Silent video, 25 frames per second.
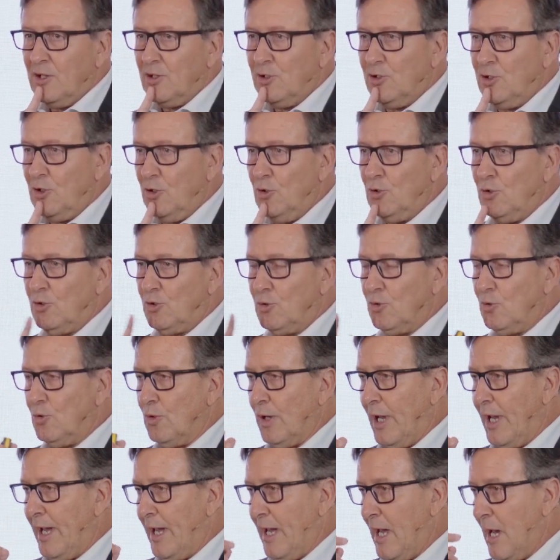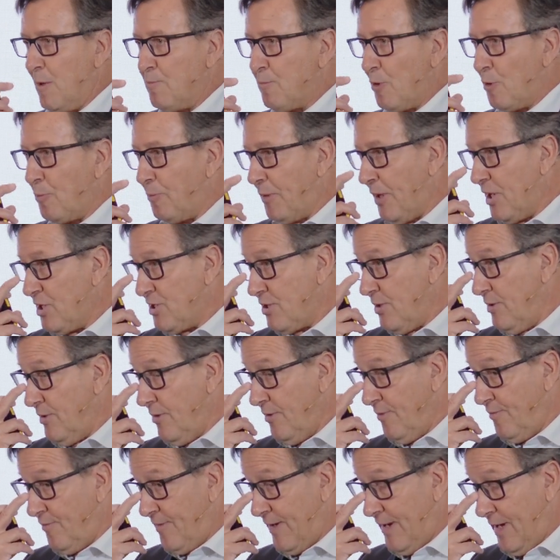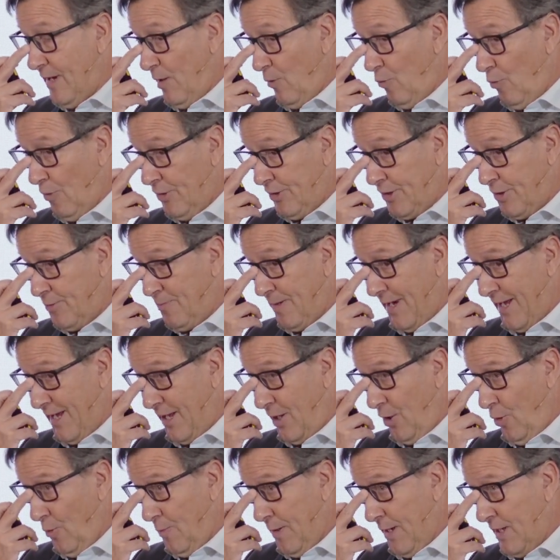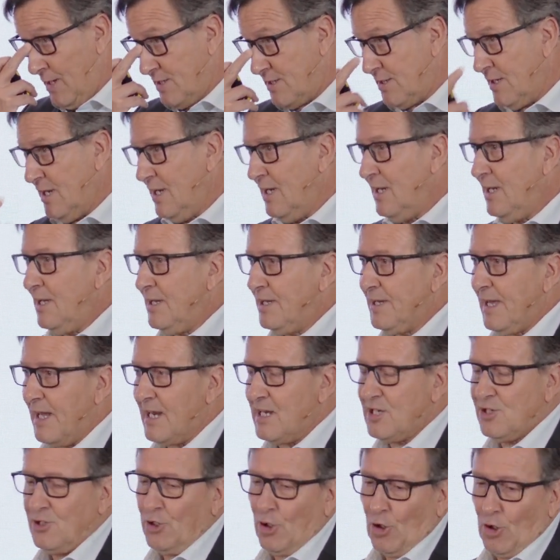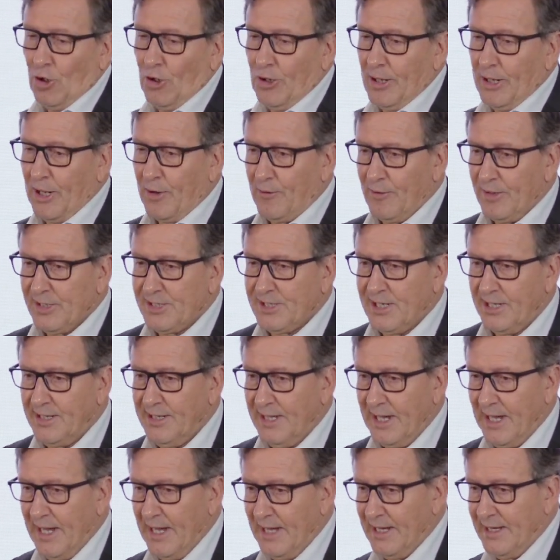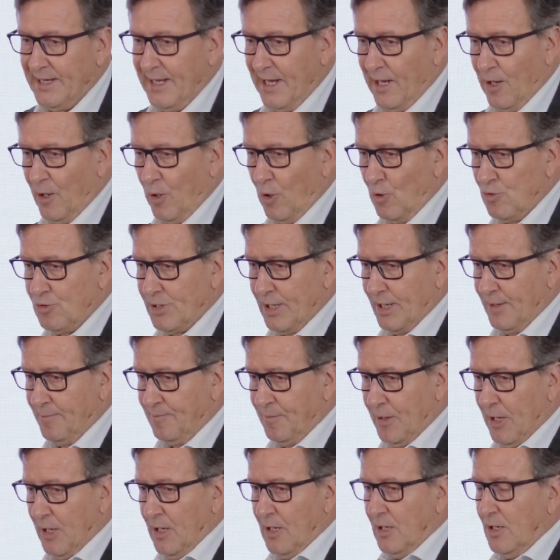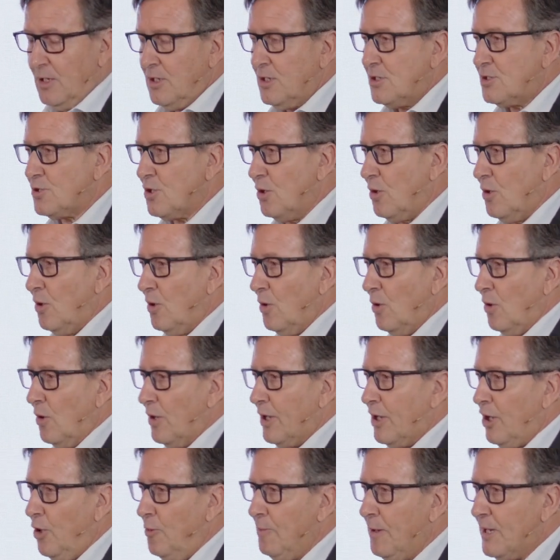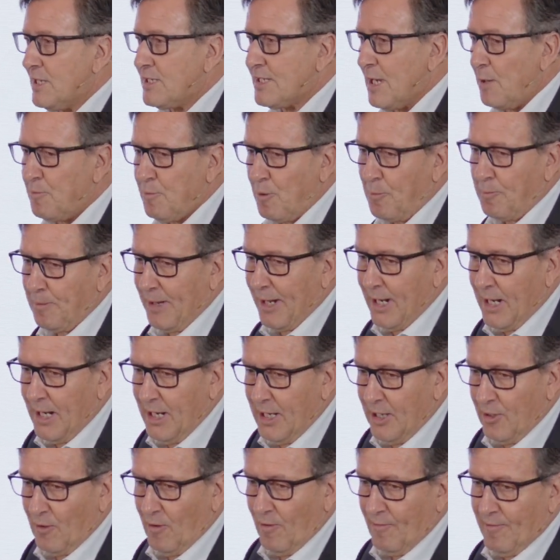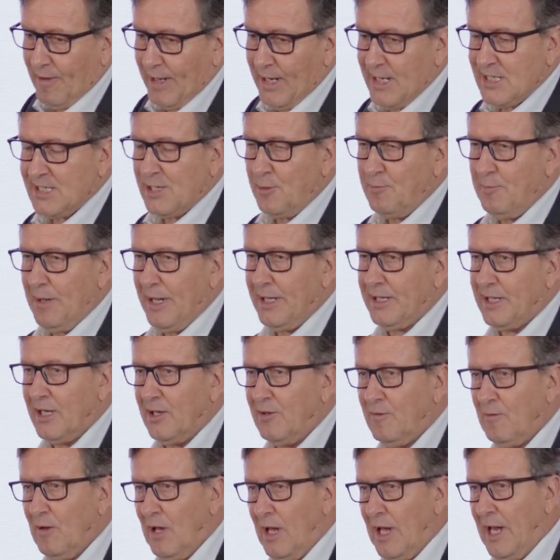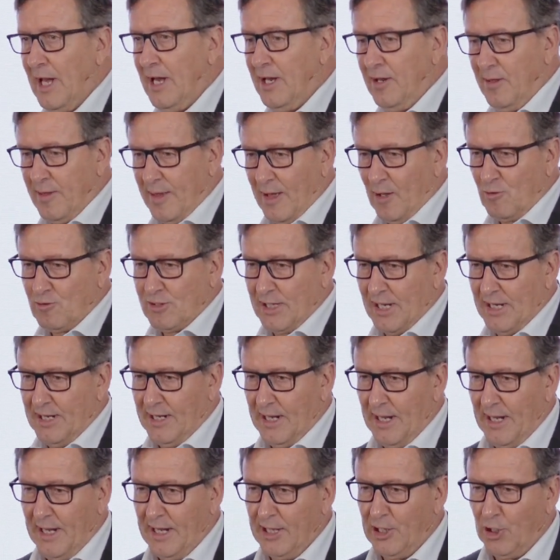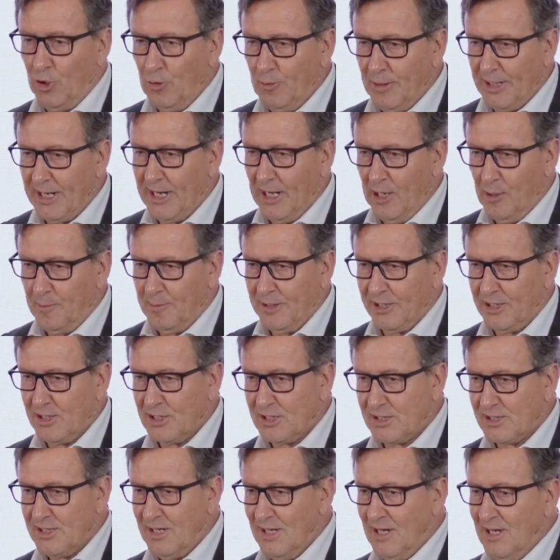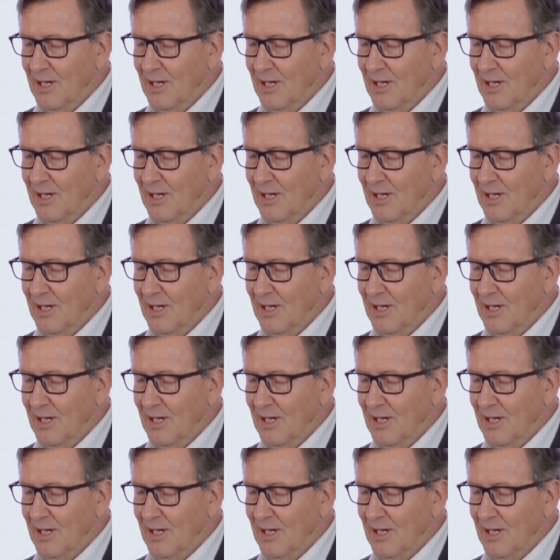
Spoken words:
due to appropriation of water by humans that is no longer reaching the ocean. So humans appropriate of an estimated 8,000 cubic kilometers